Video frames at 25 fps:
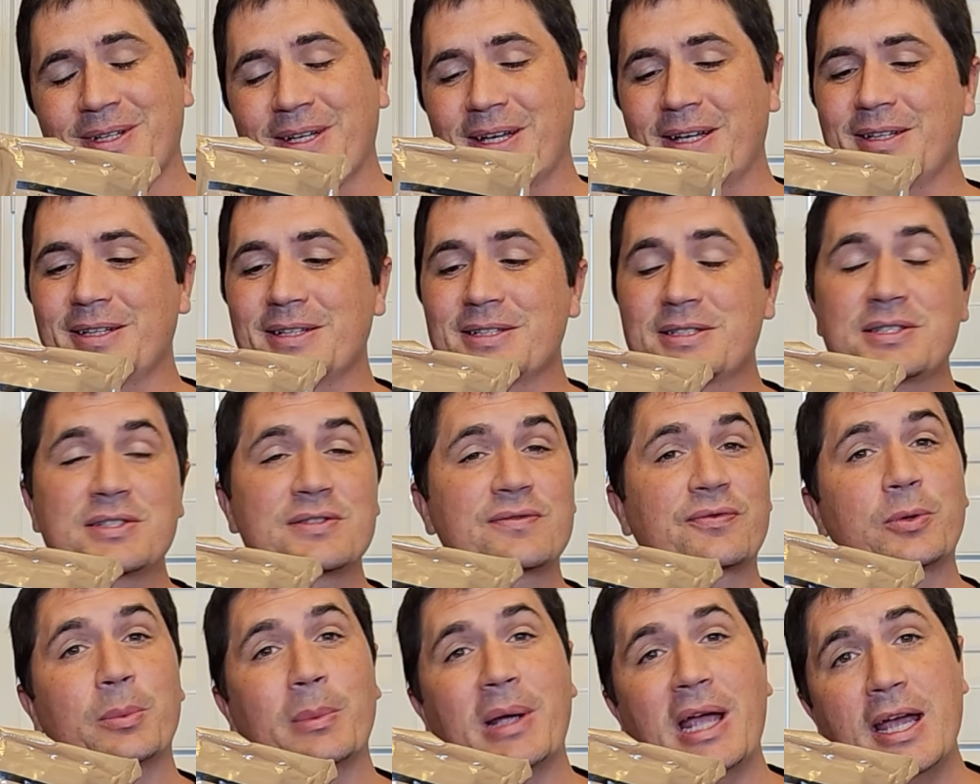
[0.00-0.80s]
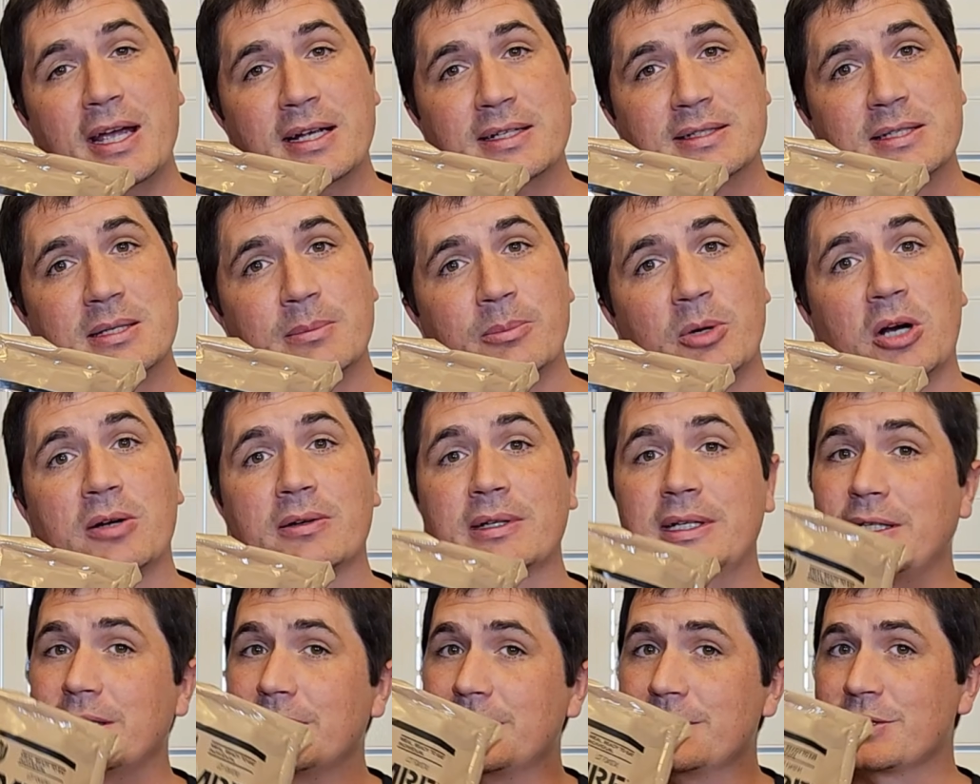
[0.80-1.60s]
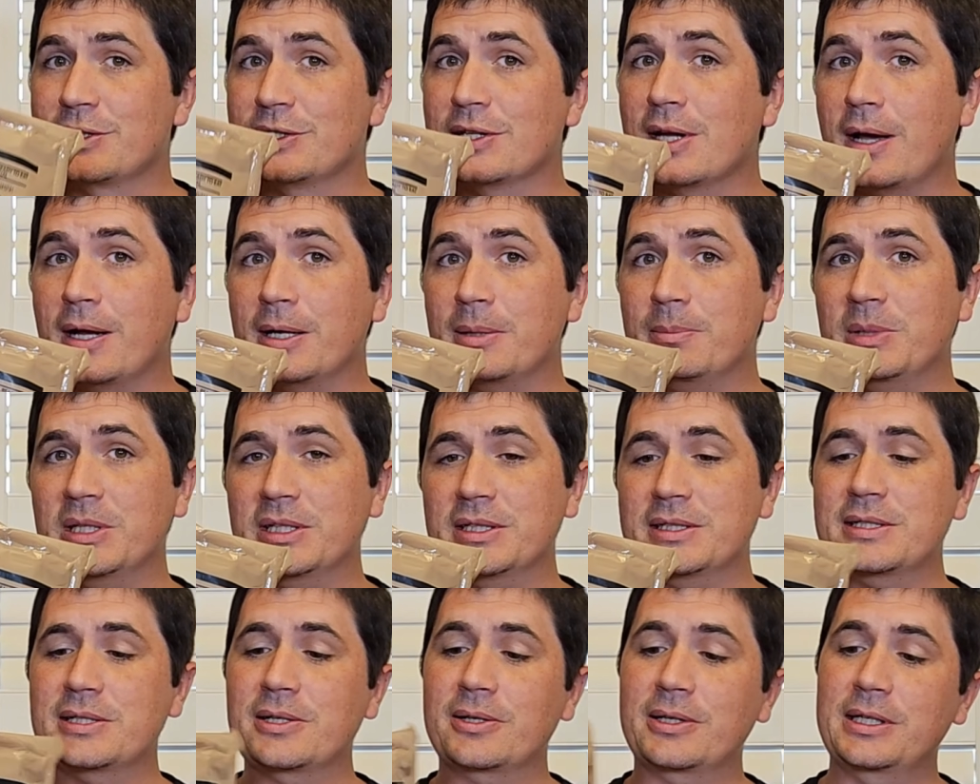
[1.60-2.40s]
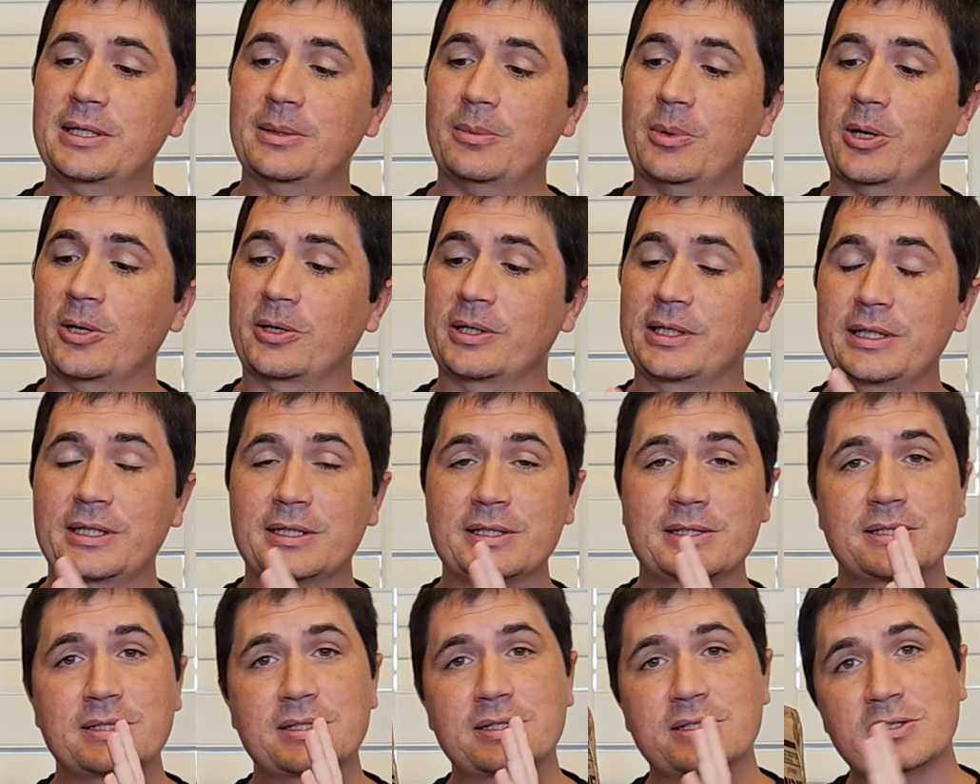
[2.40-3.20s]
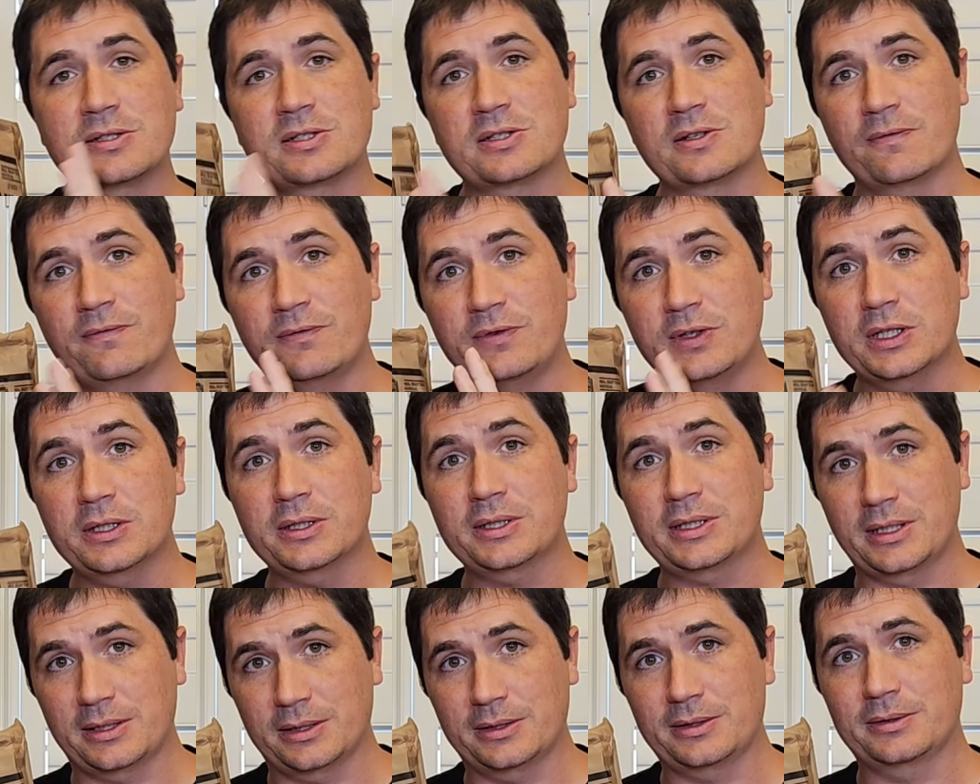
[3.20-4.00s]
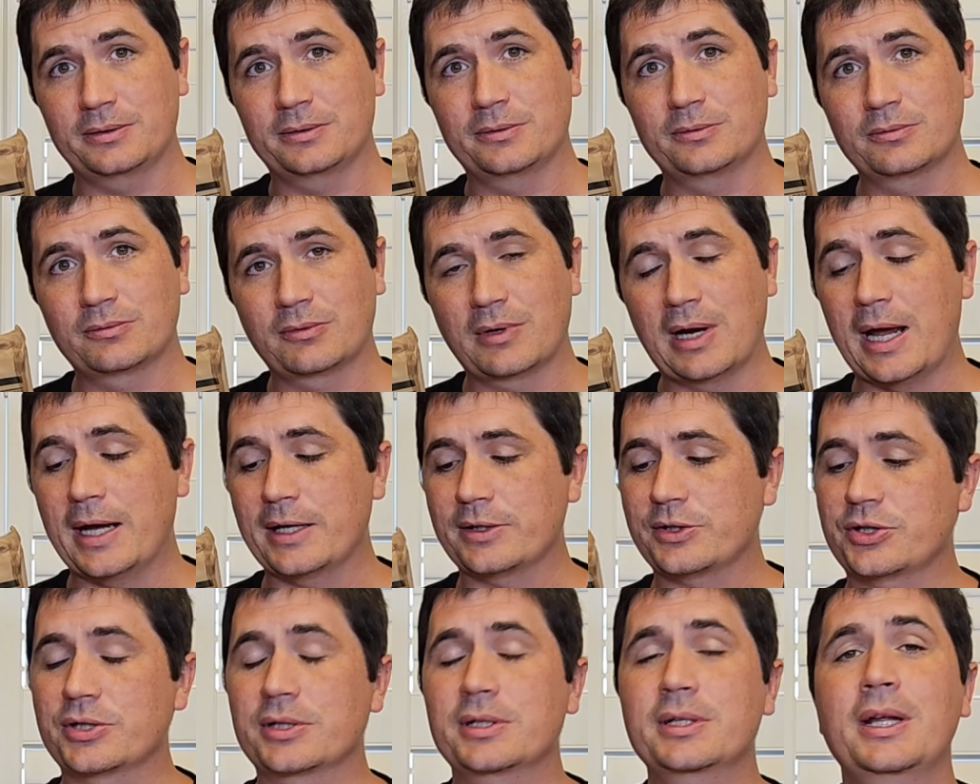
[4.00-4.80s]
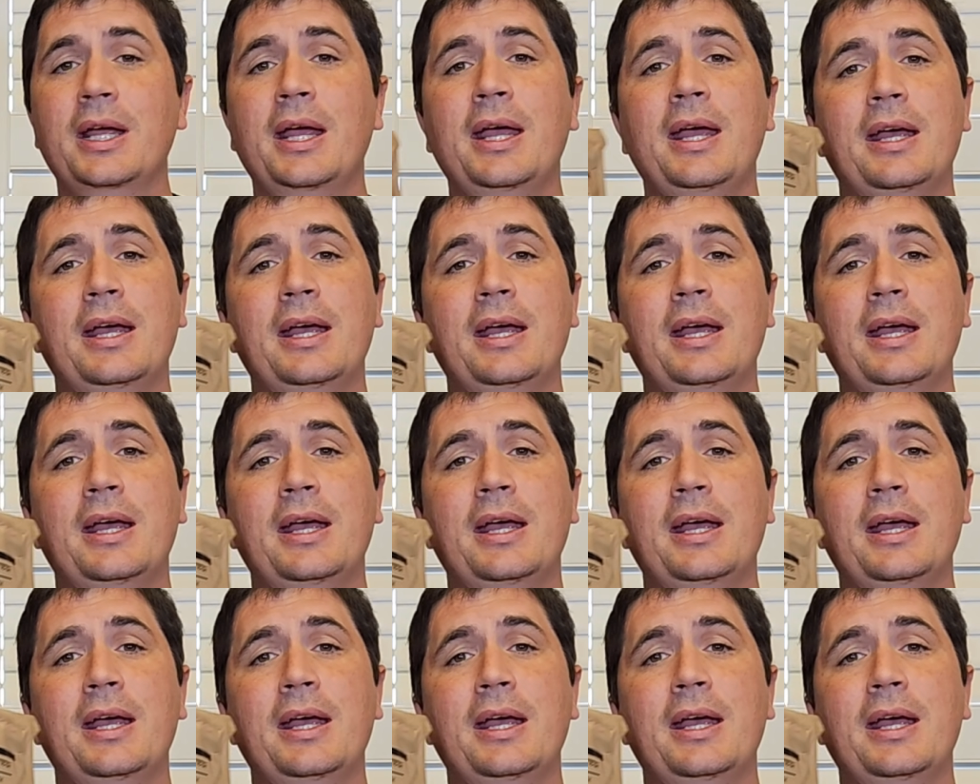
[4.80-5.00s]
And this is from XMRE. It is not a military MRE. This is a civilian ration.